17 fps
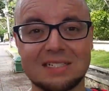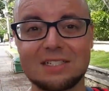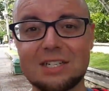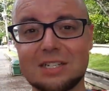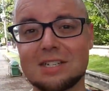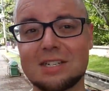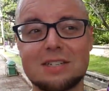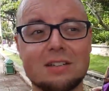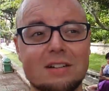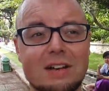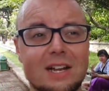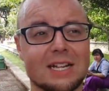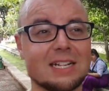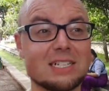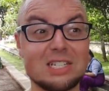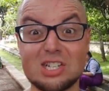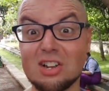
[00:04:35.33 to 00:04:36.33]
Just
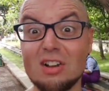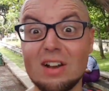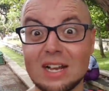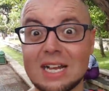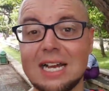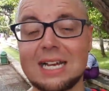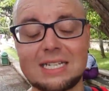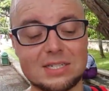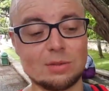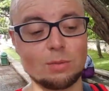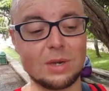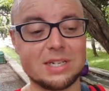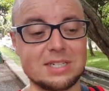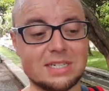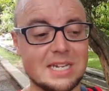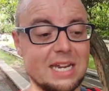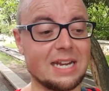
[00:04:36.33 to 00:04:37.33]
like the
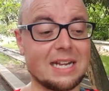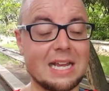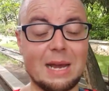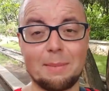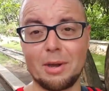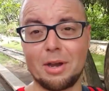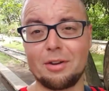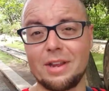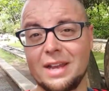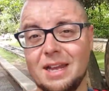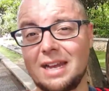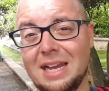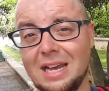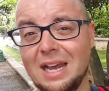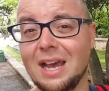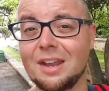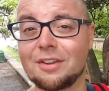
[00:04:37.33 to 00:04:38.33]
ones in Cambodia
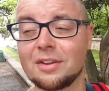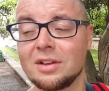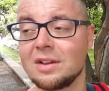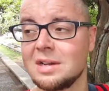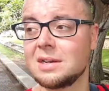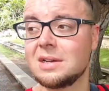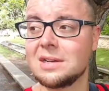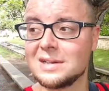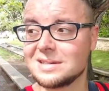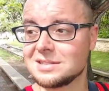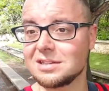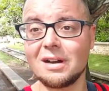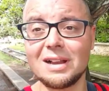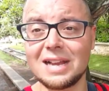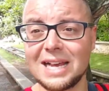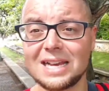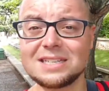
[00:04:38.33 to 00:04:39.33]
and
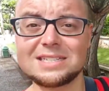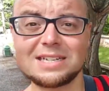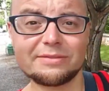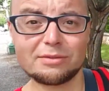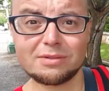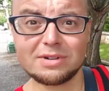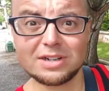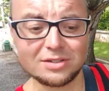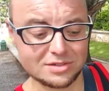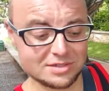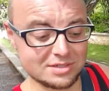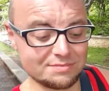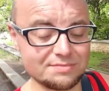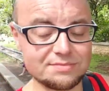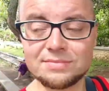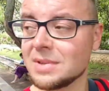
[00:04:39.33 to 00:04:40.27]
Thailand and everywhere else.